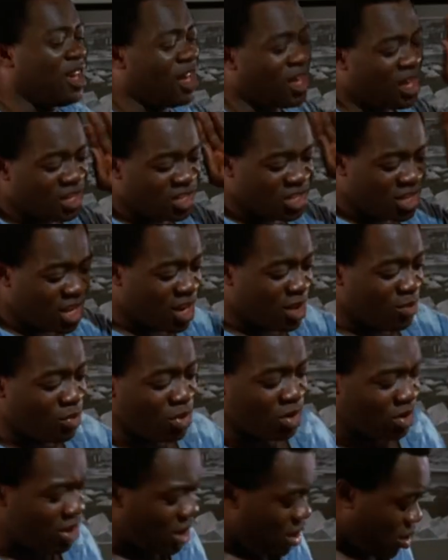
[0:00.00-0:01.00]
Yeah, shut
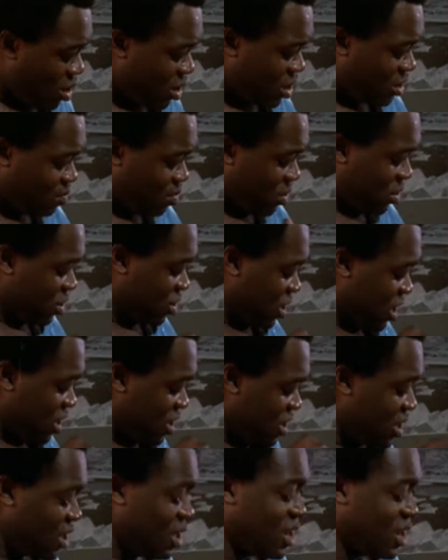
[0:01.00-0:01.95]
up. We don't need all this bullshit.